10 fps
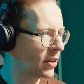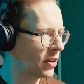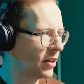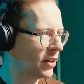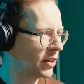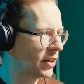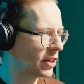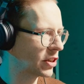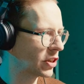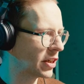
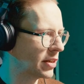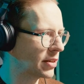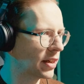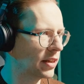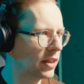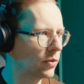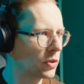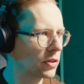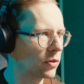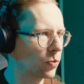color change I
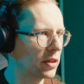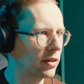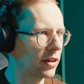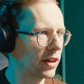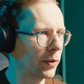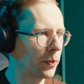did was with